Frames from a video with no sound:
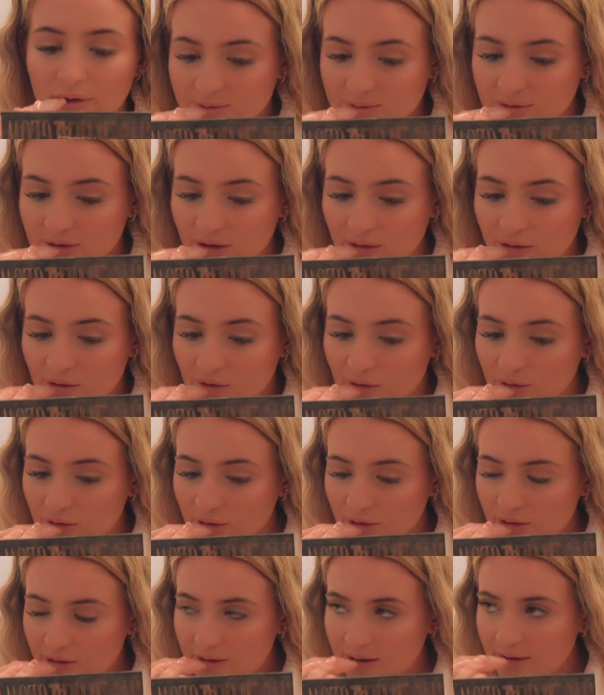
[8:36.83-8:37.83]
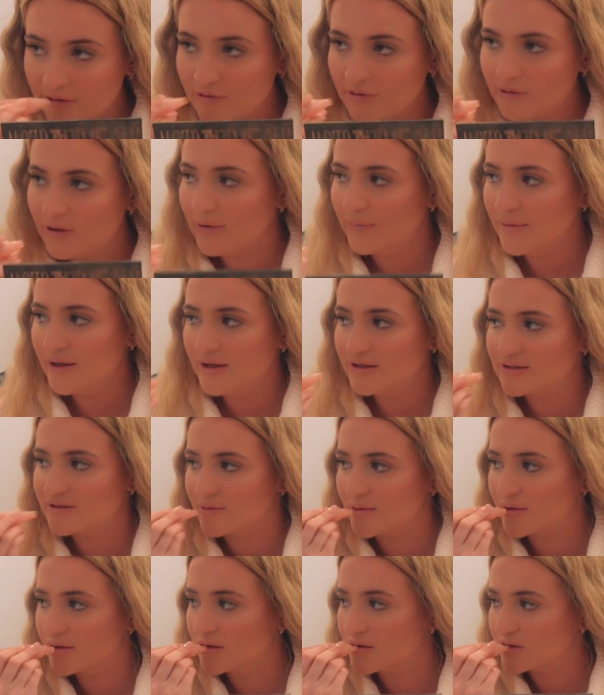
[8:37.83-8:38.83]
It's been a long, how many years have I
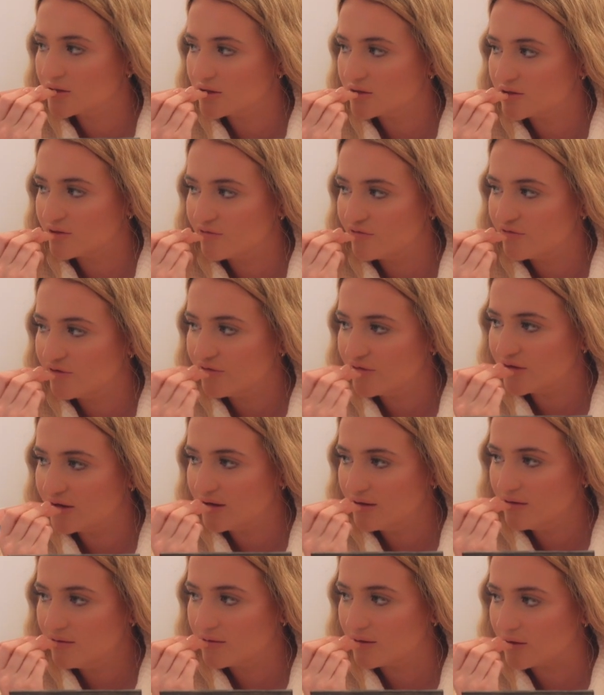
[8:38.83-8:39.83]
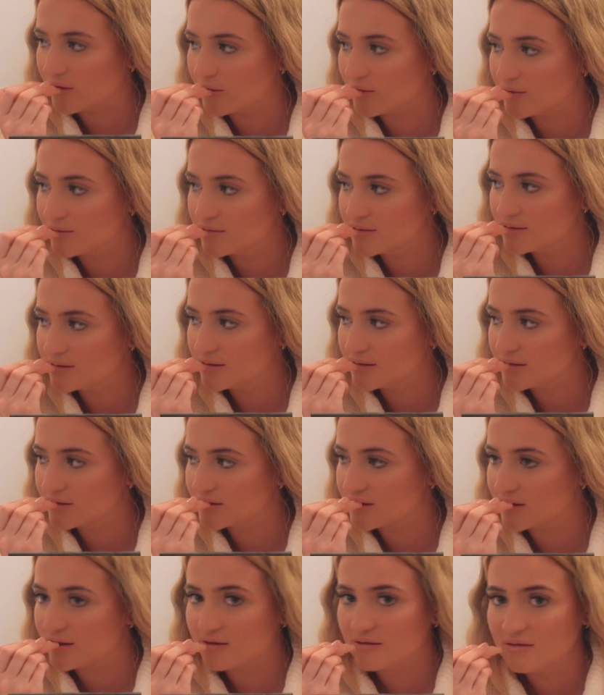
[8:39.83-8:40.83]
been in education? 15? No,
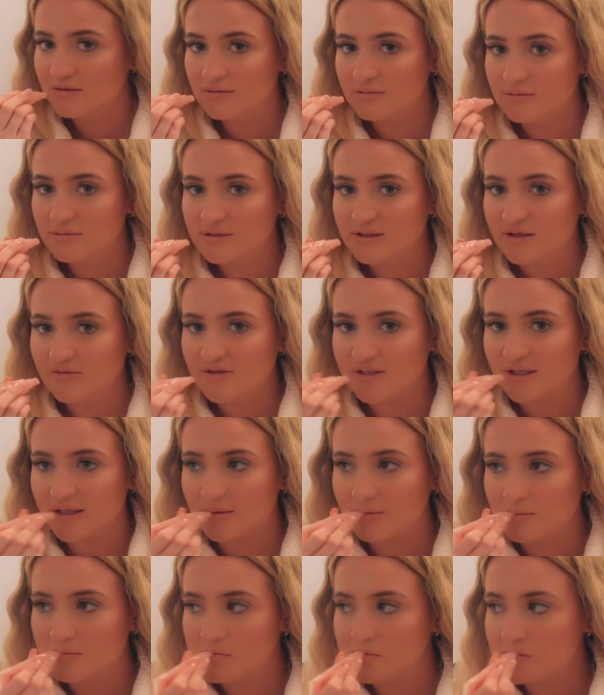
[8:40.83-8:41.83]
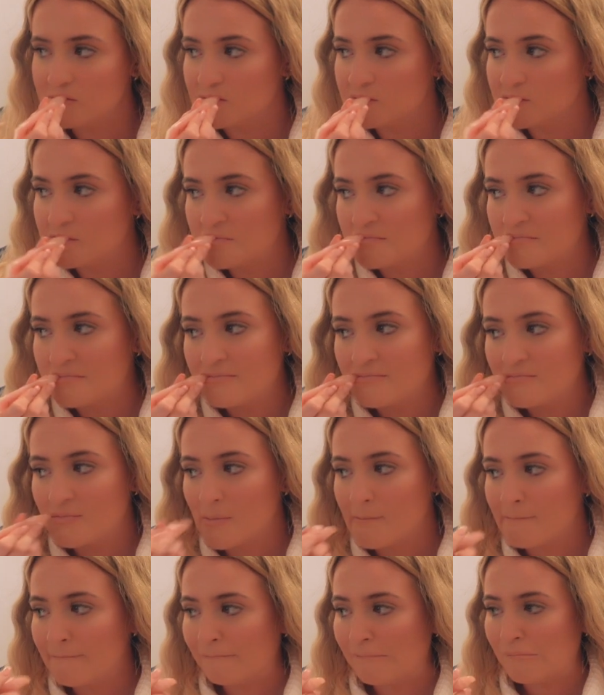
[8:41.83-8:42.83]
16. 17. The majority
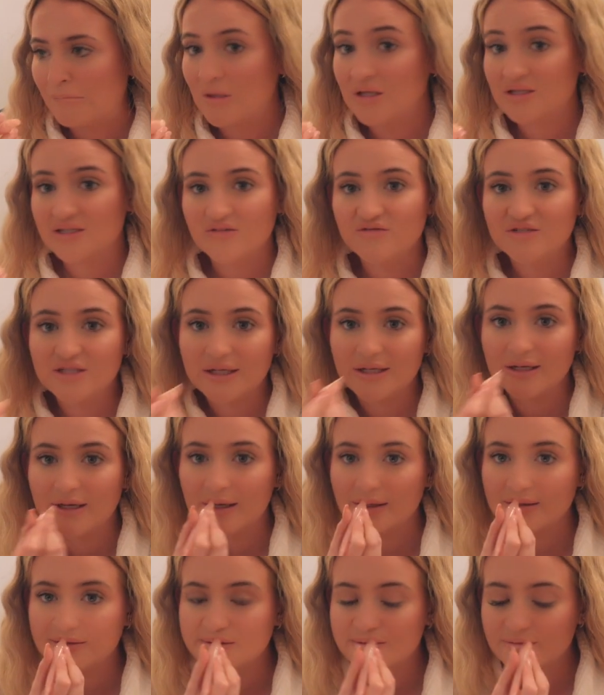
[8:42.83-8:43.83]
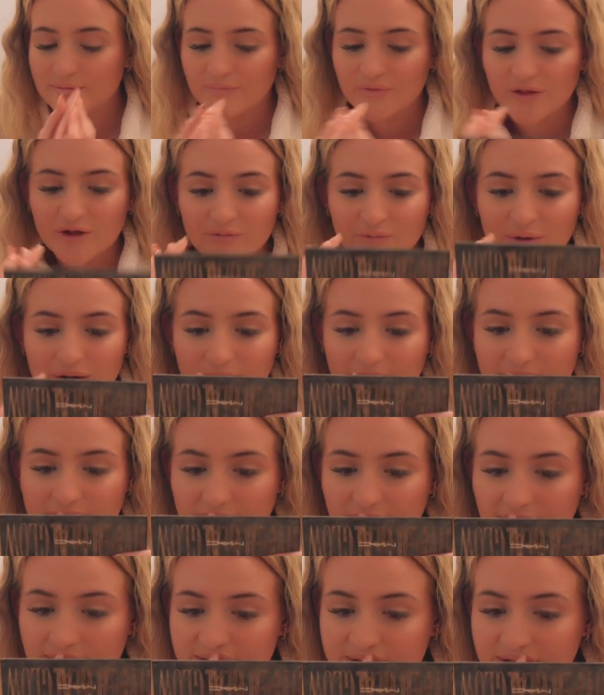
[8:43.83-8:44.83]
of your life, love. 17 years I've been in
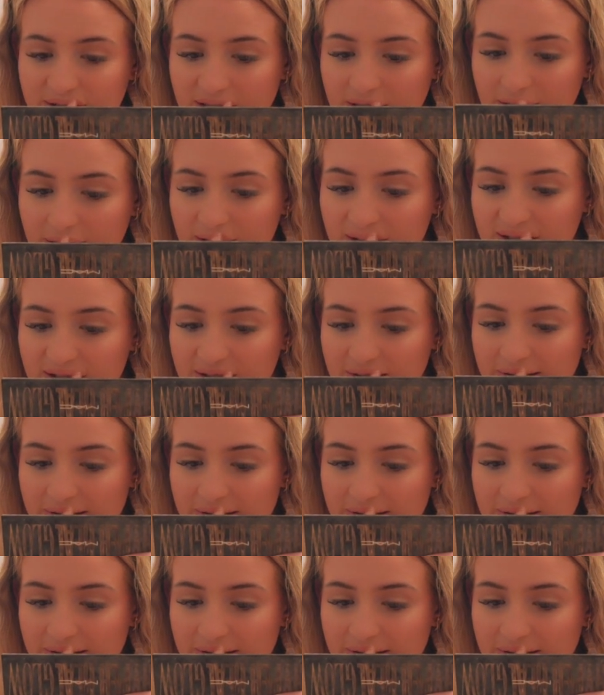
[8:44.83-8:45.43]
education, and